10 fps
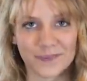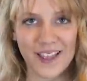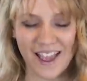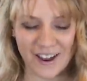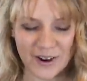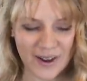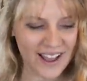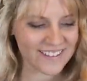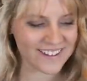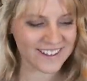Now,
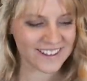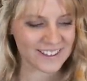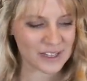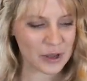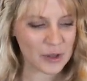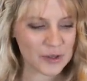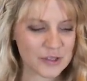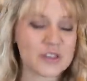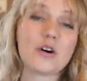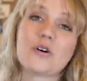I think that's all.
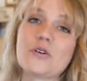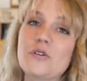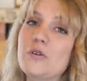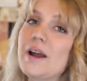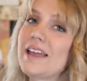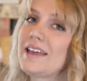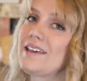So